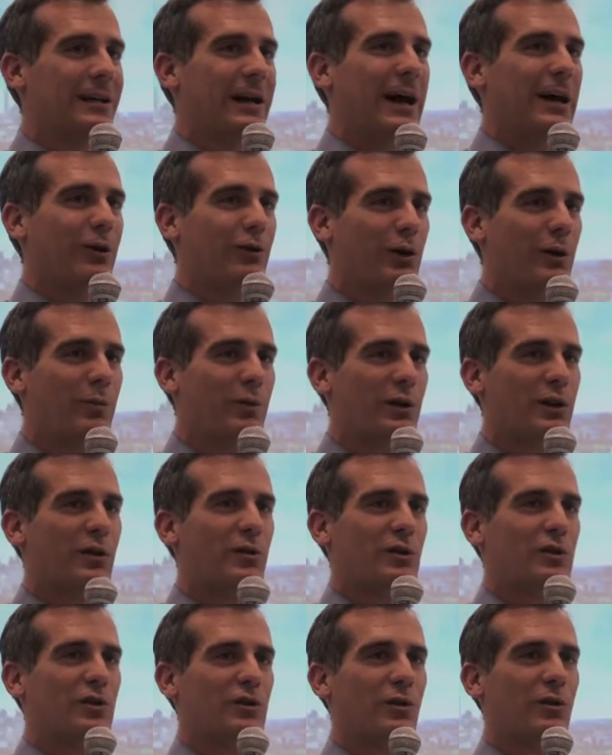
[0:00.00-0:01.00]
I grew up with
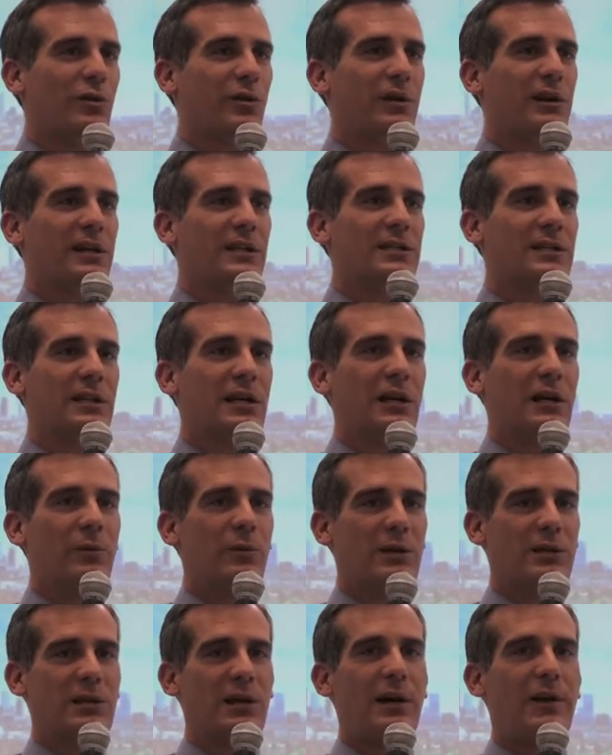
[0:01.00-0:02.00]
those stories.
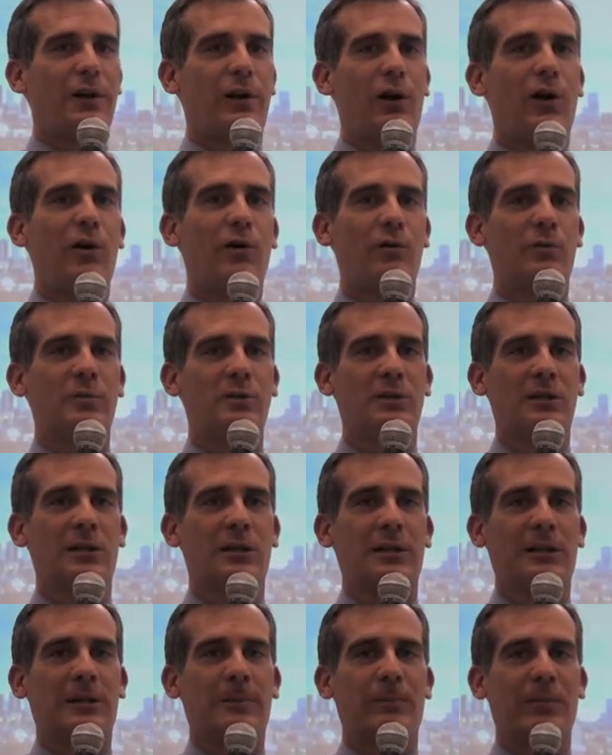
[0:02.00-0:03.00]
We saw the homes.
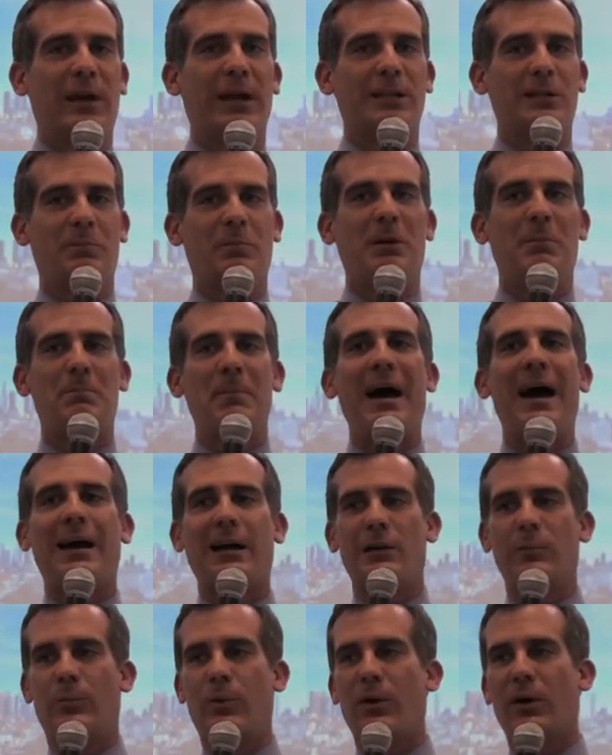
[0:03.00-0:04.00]
And to be
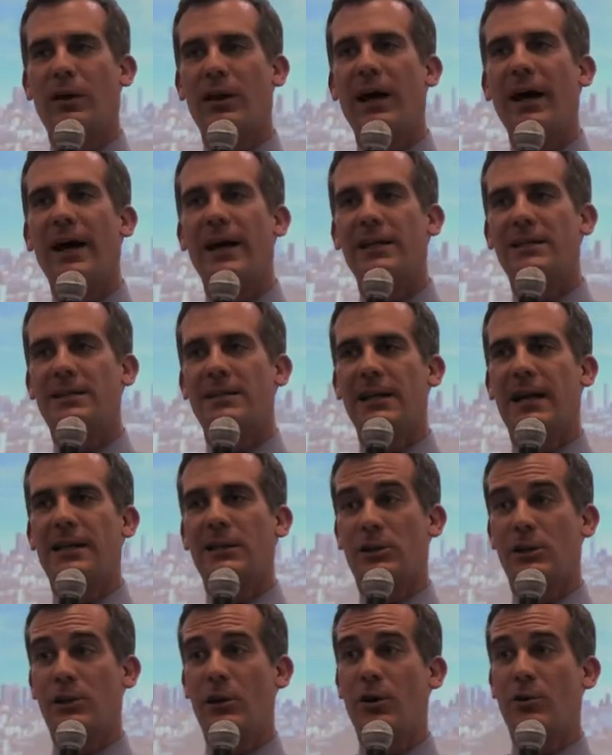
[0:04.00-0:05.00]
back in Boyle Heights
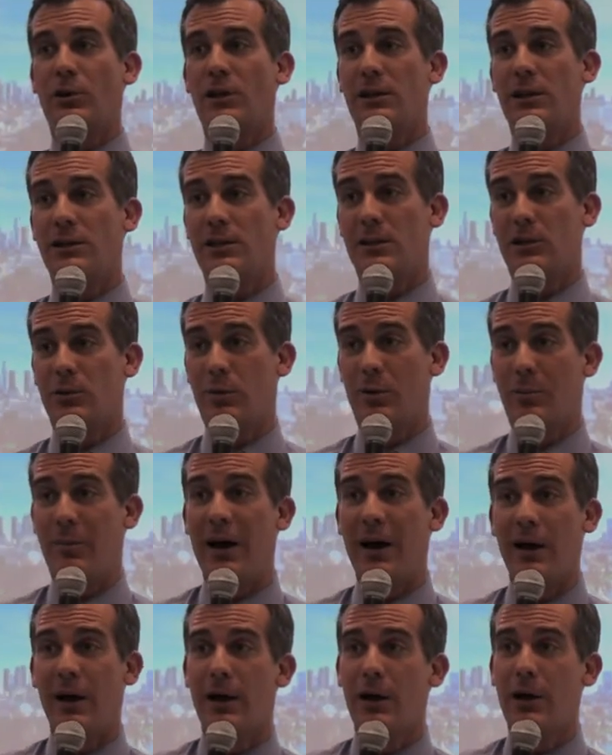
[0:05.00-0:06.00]
and to know that this is where
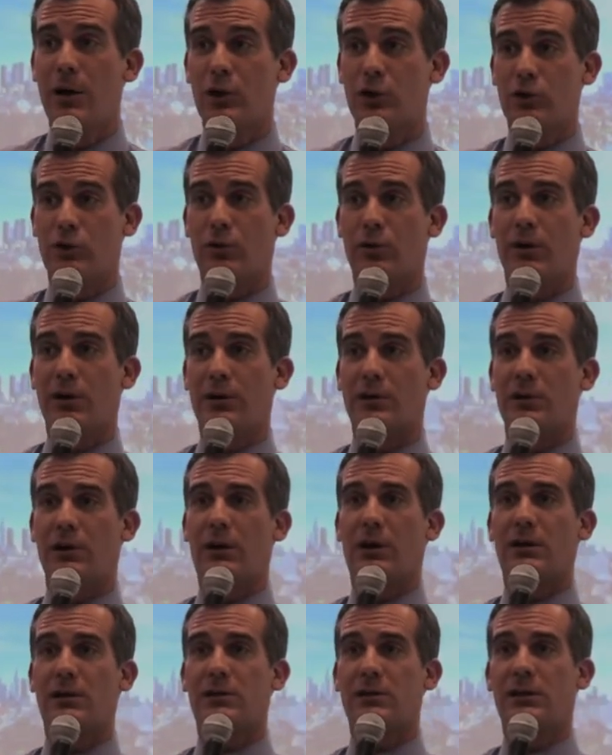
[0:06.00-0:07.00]
my story
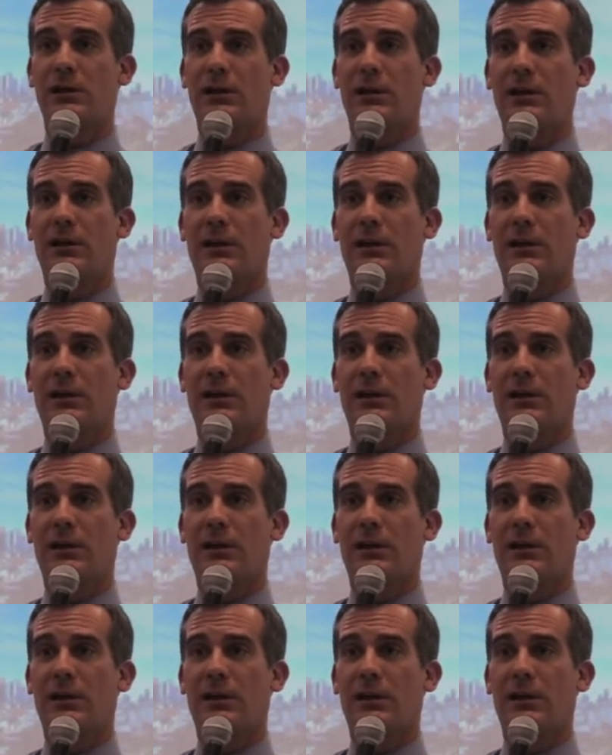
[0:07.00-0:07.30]
starts,